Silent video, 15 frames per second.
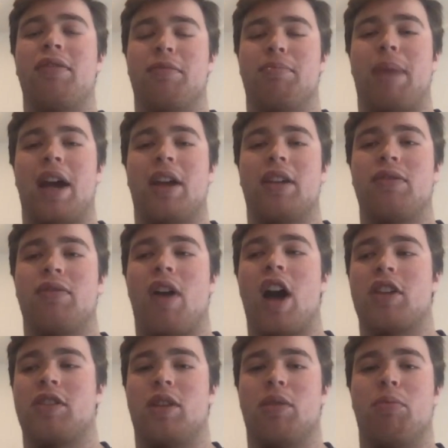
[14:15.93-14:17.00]
Miles
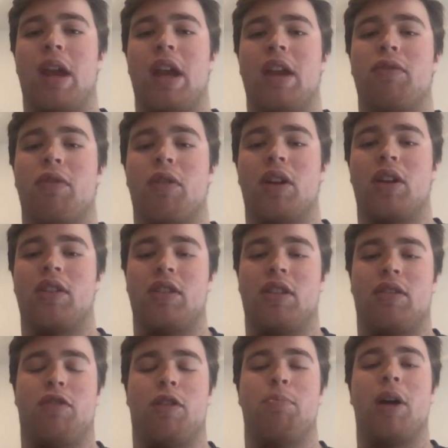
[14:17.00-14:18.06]
Fox of the Wake Forest
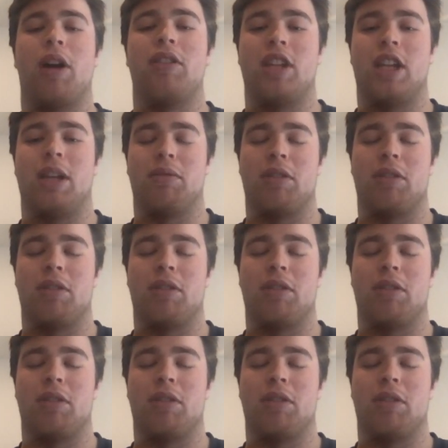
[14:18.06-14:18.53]
football team.